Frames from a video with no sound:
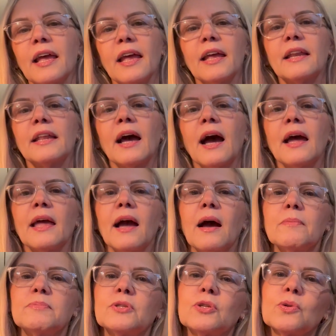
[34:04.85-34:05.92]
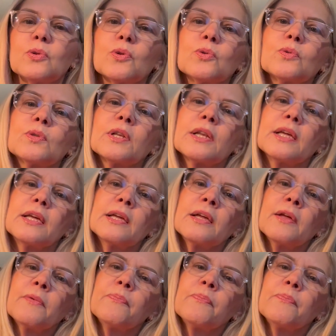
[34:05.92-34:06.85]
and I absolutely